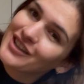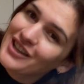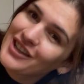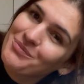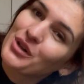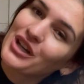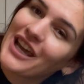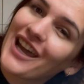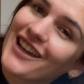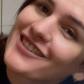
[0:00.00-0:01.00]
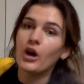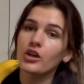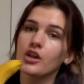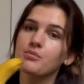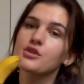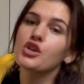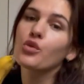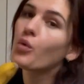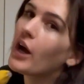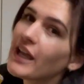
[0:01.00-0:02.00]
Good morning. Welcome to
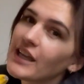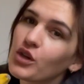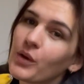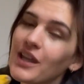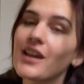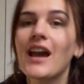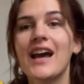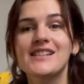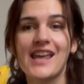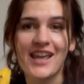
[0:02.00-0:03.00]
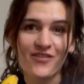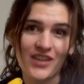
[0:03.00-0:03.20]
What I Eat in a Week as a